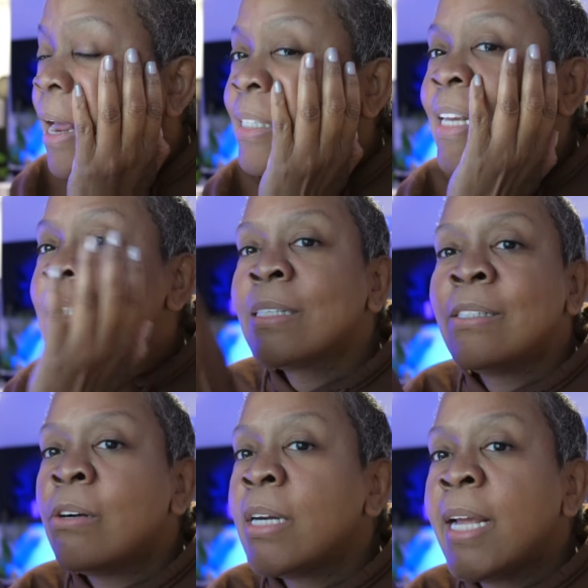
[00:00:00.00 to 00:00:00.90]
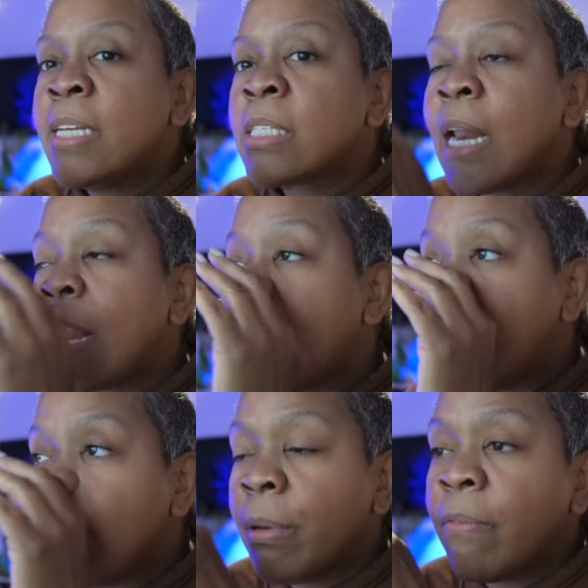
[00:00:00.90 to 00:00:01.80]
That's DoorDash, like
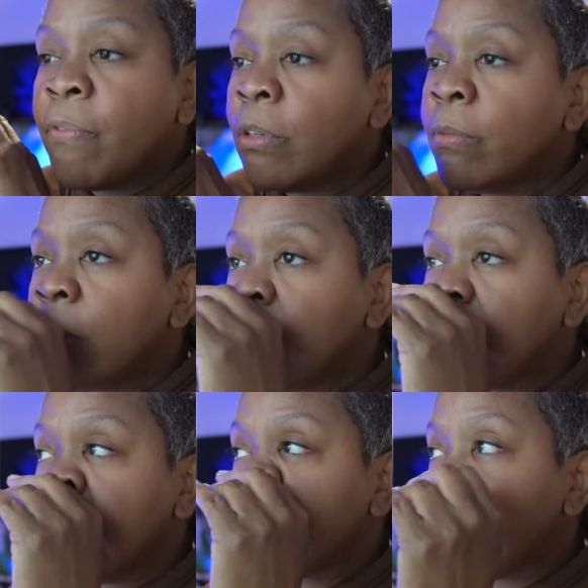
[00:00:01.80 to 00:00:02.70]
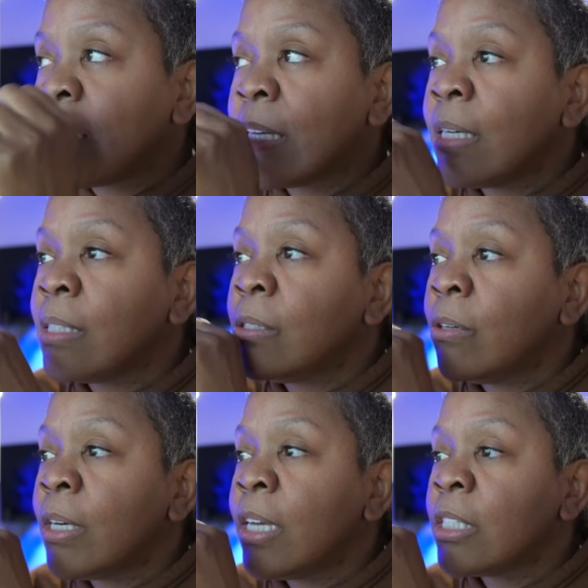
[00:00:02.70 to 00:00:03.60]
I don't be fooling with DoorDash like that because
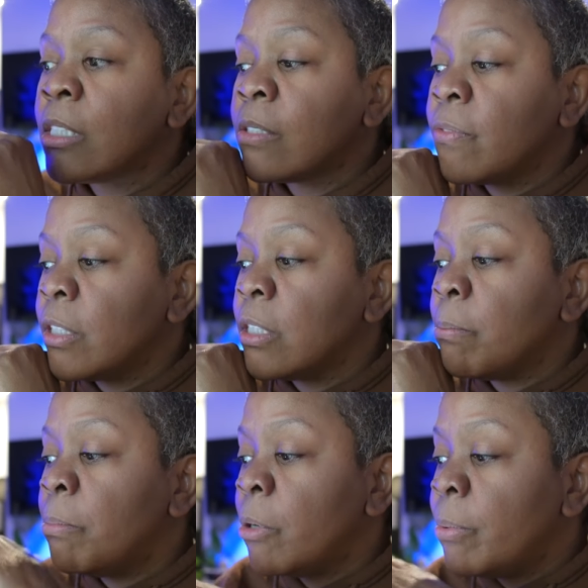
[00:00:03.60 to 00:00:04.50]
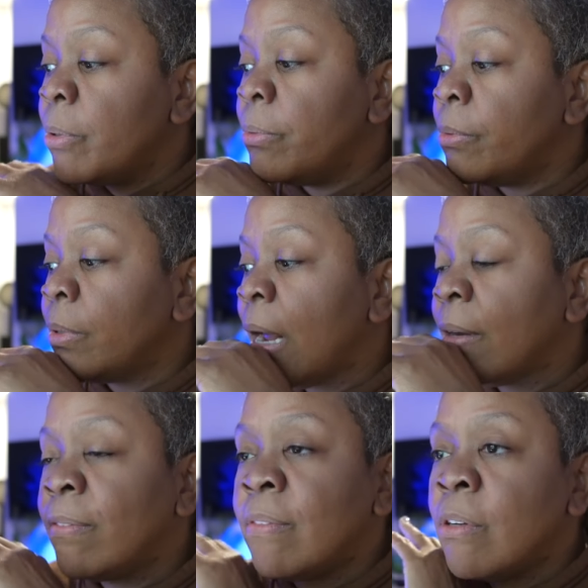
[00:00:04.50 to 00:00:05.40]
DoorDash is full of boo-boo. Like
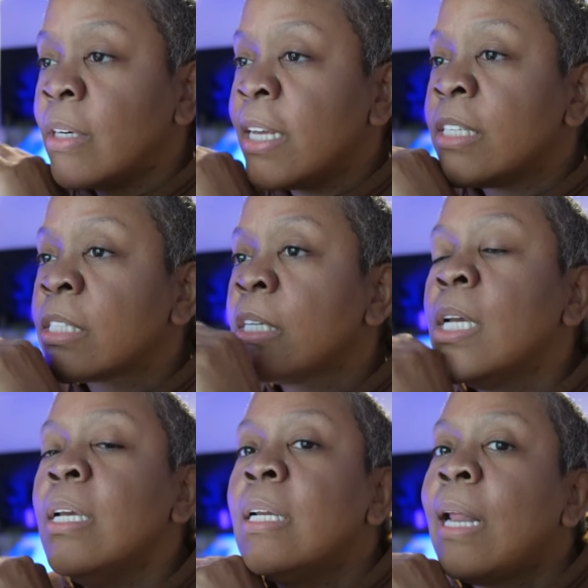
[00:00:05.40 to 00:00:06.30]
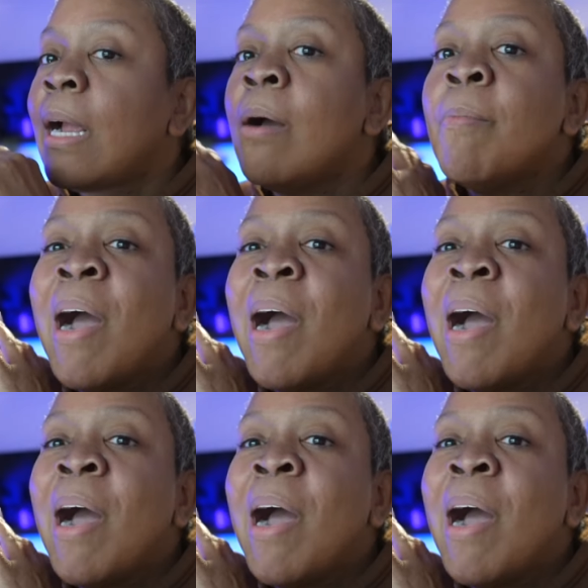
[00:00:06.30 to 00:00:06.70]
DoorDash, like I'm